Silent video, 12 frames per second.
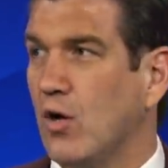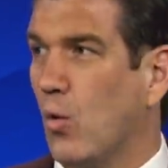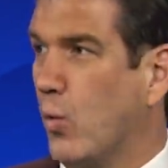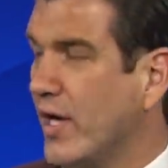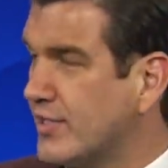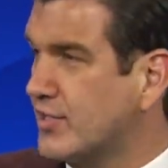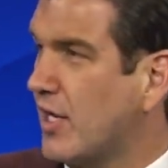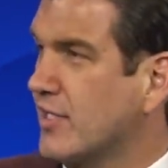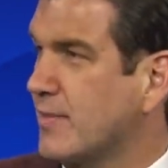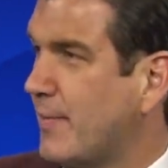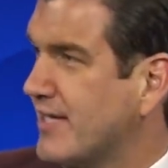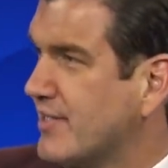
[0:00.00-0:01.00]
We talked
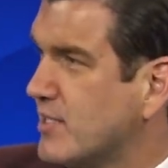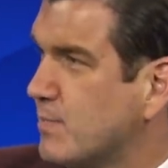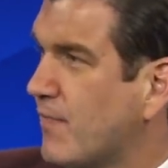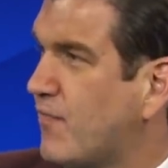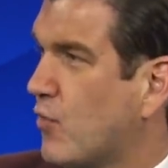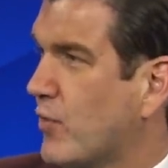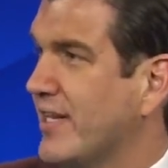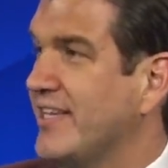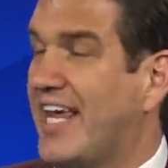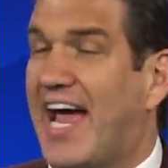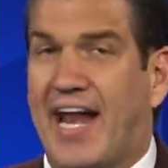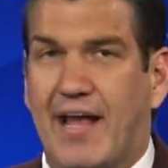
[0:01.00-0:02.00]
about this before at
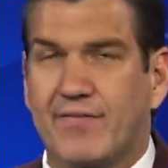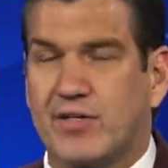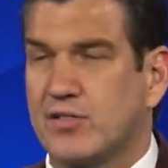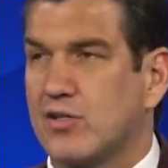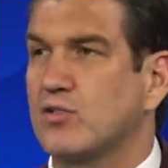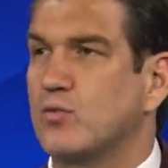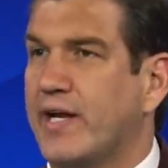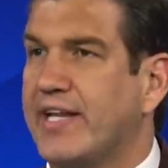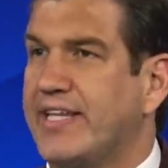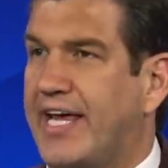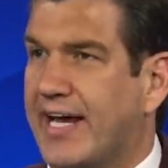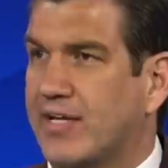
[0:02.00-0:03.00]
Indiana. I have concerns with
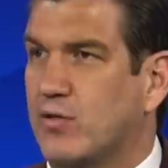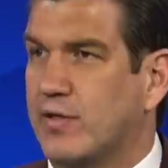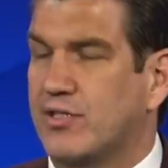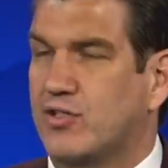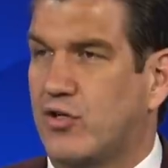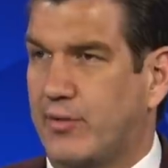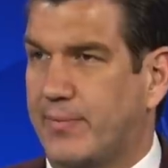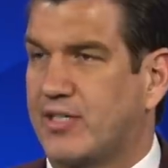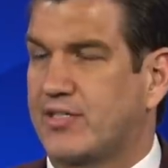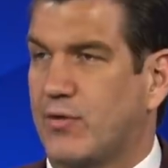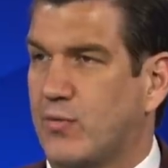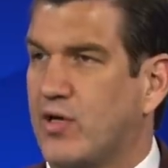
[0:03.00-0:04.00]
Indiana going into the tournament
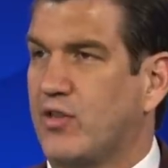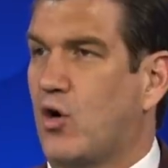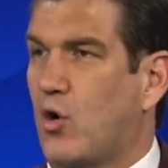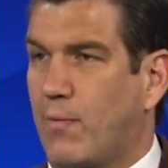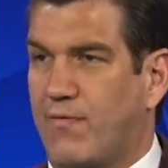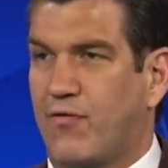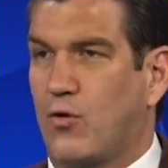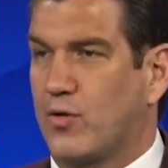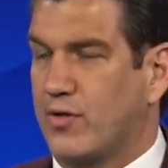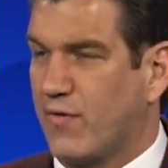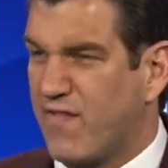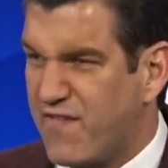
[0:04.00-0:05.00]
because they were on their home floor.
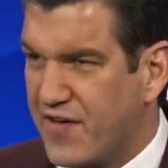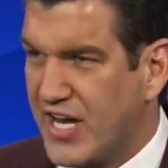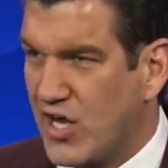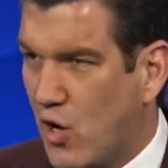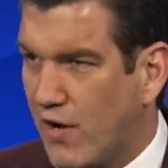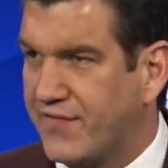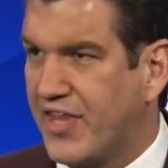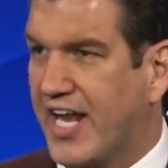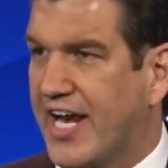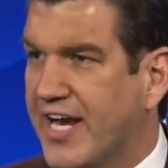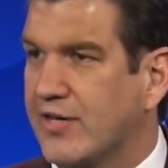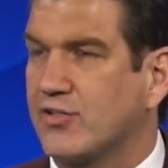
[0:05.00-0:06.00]
They were feeding off that
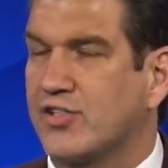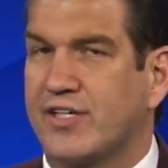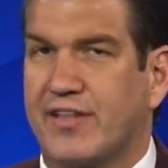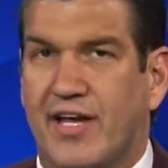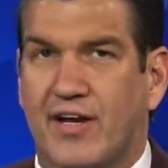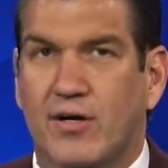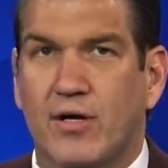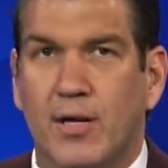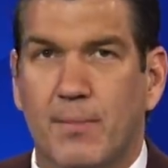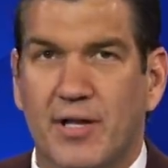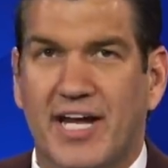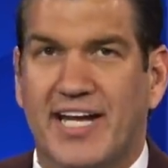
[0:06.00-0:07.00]
energy there
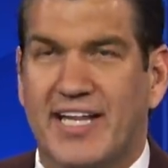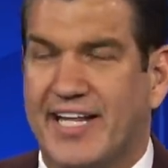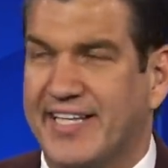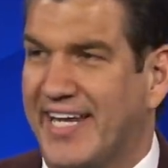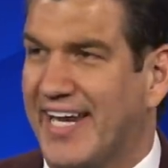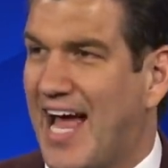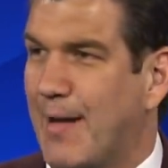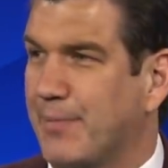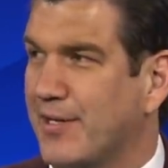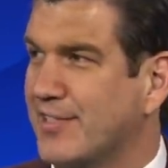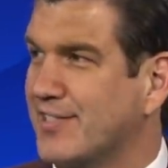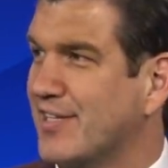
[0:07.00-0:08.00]
playing in
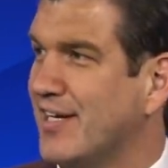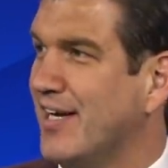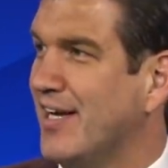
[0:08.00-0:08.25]
Indianapolis.